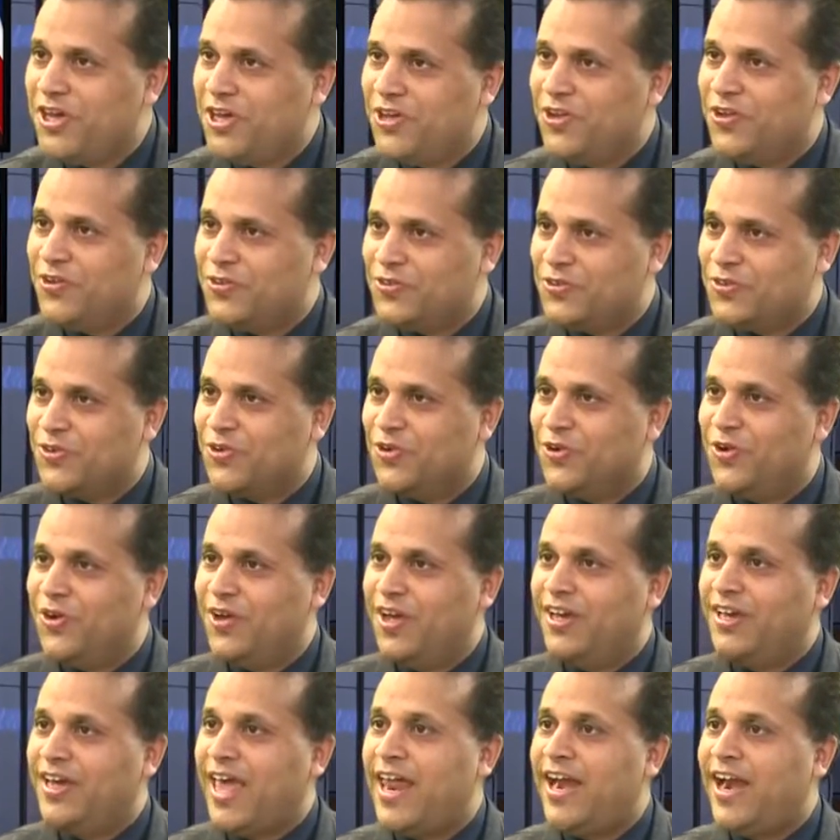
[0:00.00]
You know, so
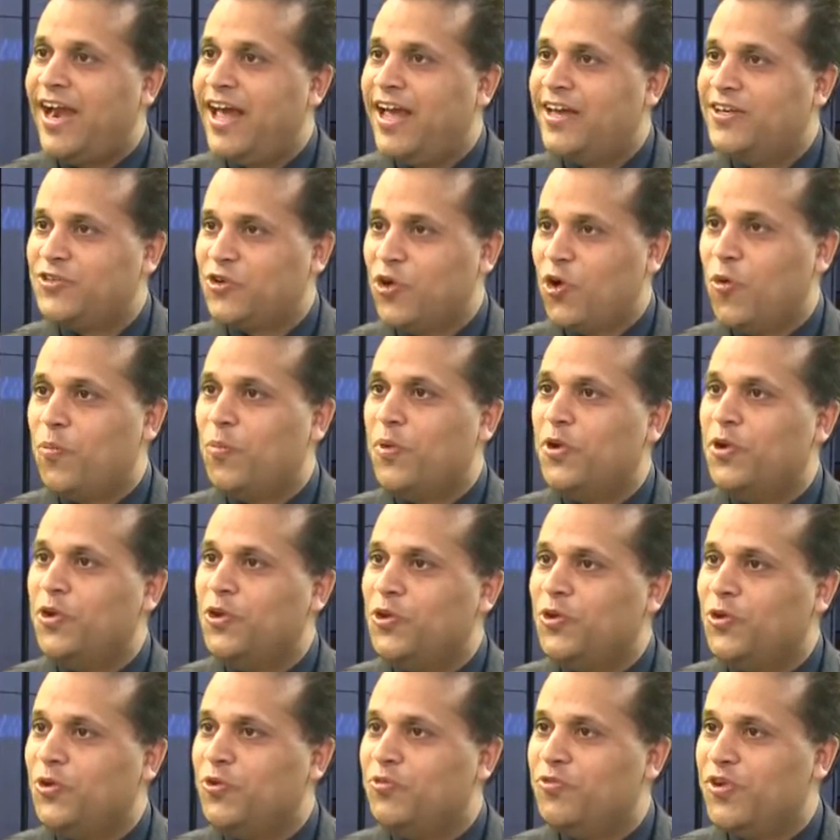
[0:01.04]
Canada is
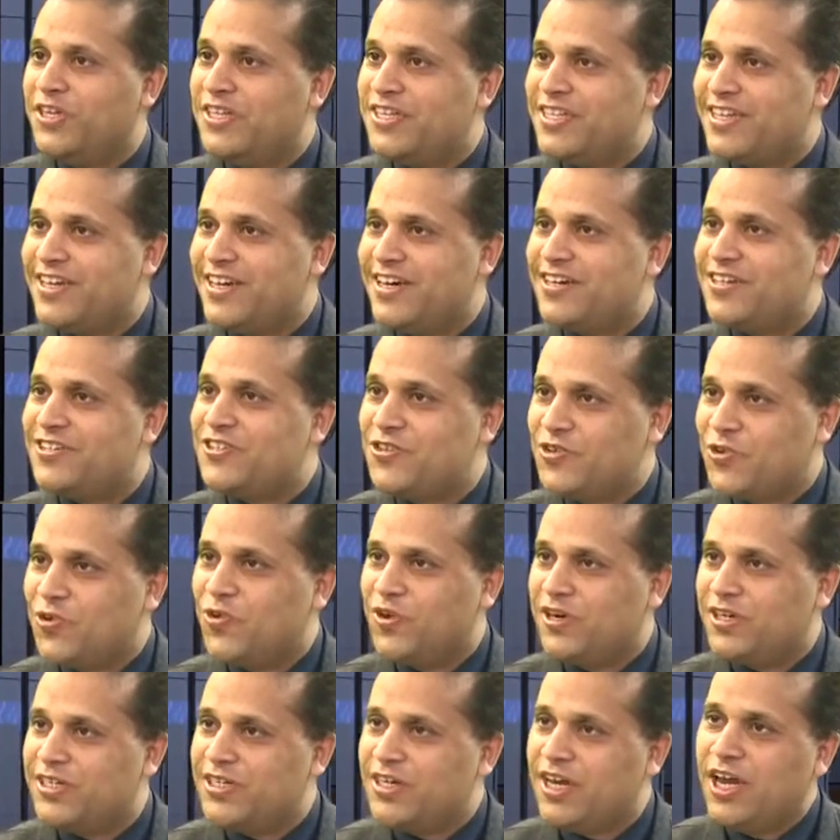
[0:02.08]
open to visitors,
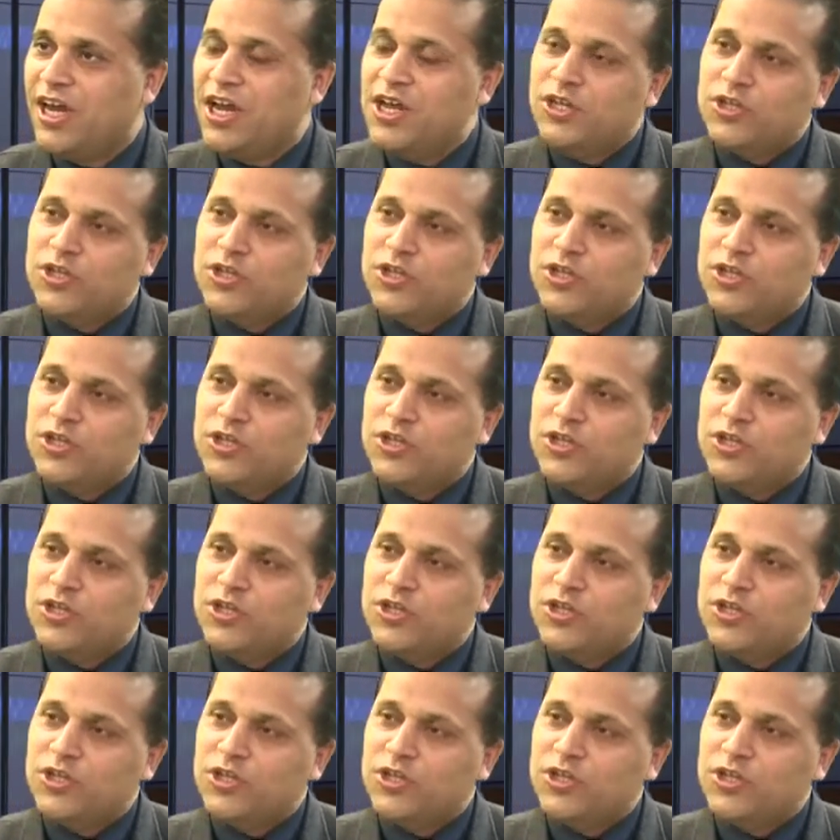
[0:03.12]
tourists.